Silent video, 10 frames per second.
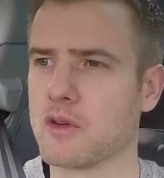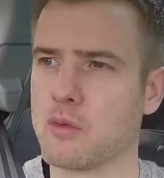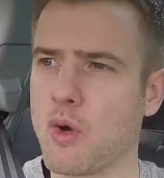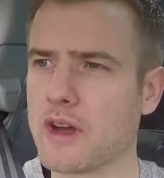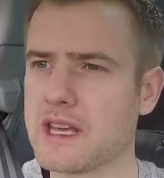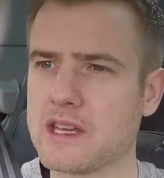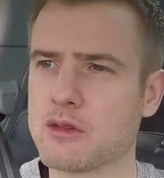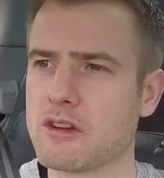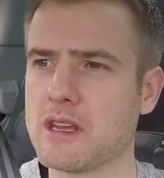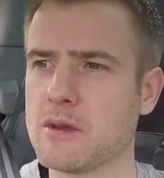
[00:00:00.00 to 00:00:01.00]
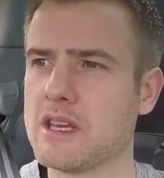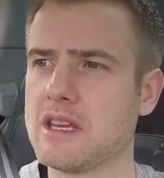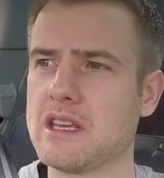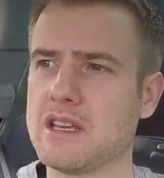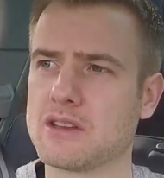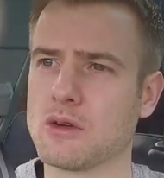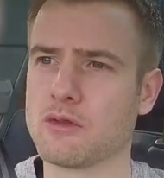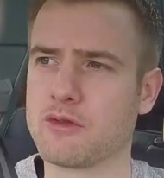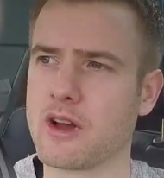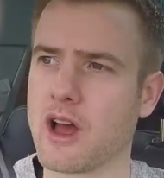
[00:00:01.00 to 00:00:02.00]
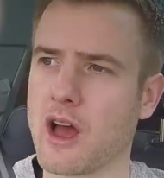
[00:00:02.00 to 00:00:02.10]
a whitey creamy sort of